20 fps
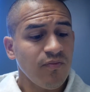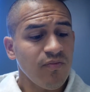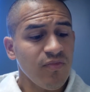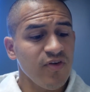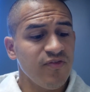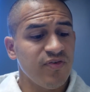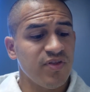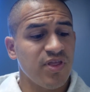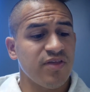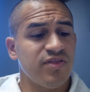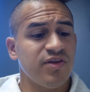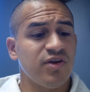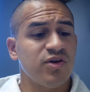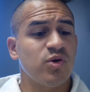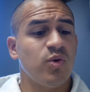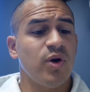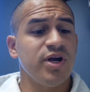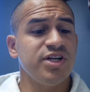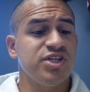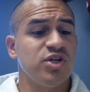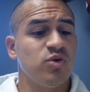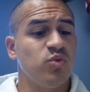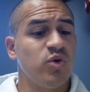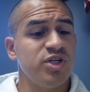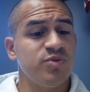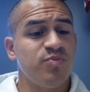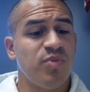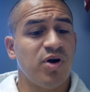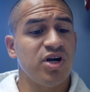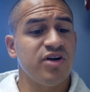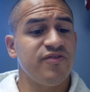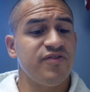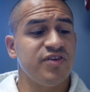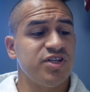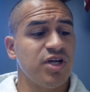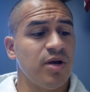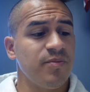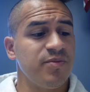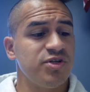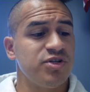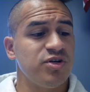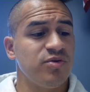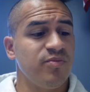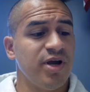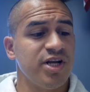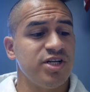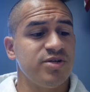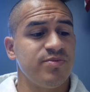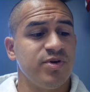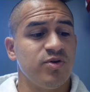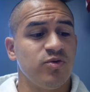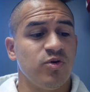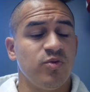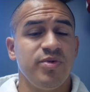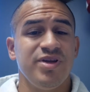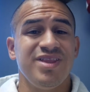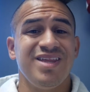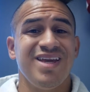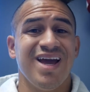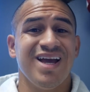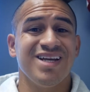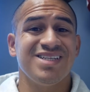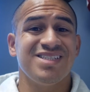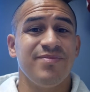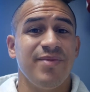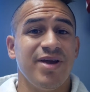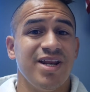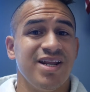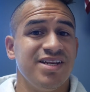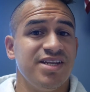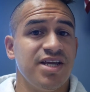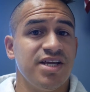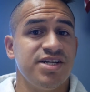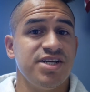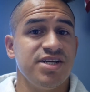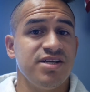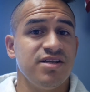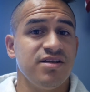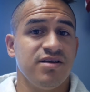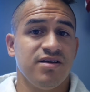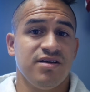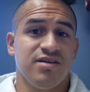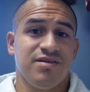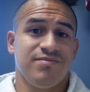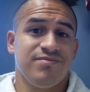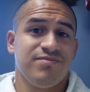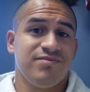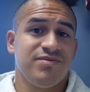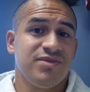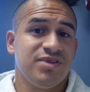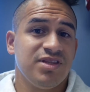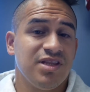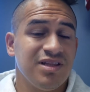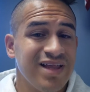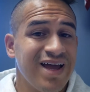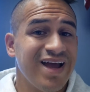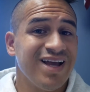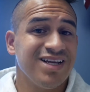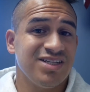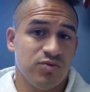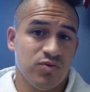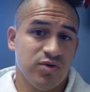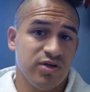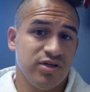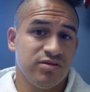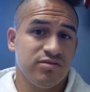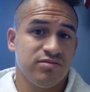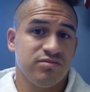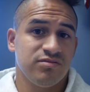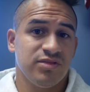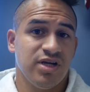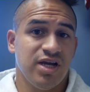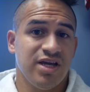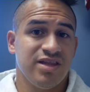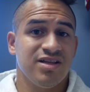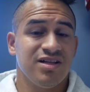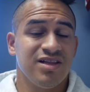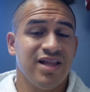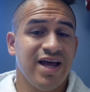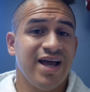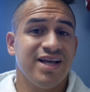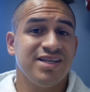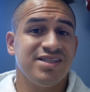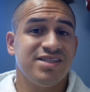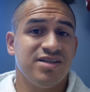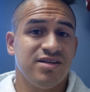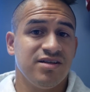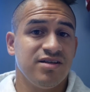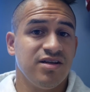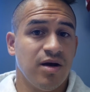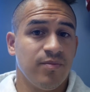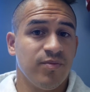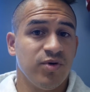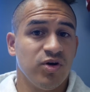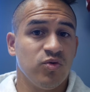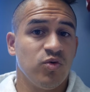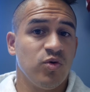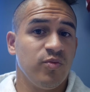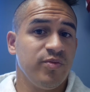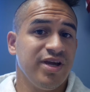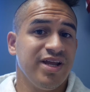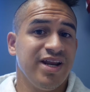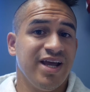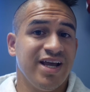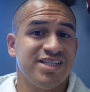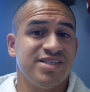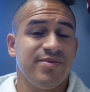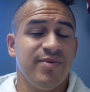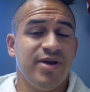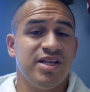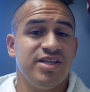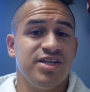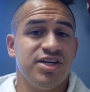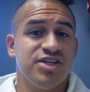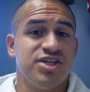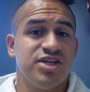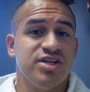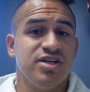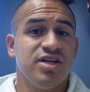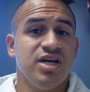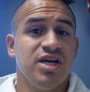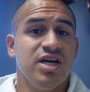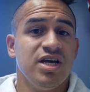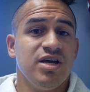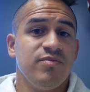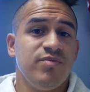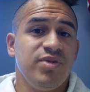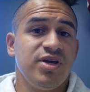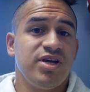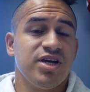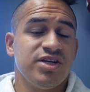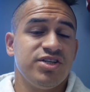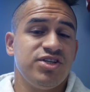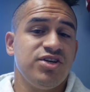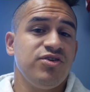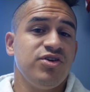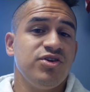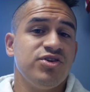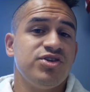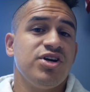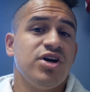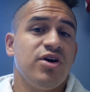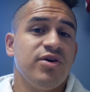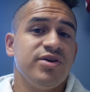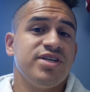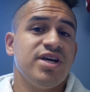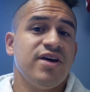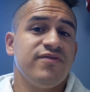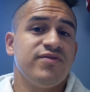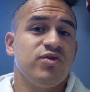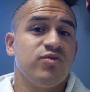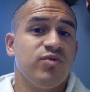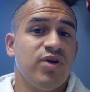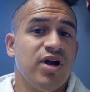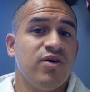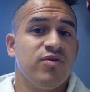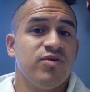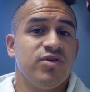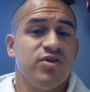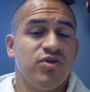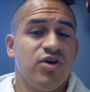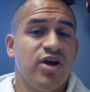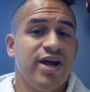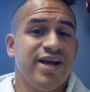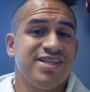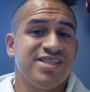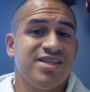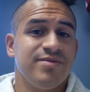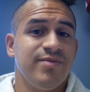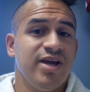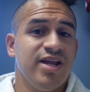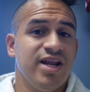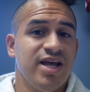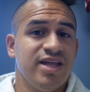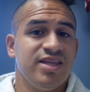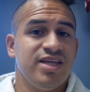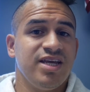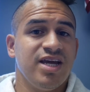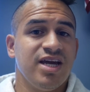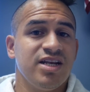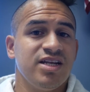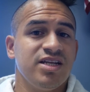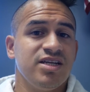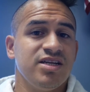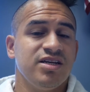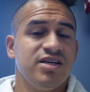for the third question, which part of a temperature measurement will be the estimated digit? The last one. Okay, the last number will be an estimated digit because you usually always have to round or estimate at the end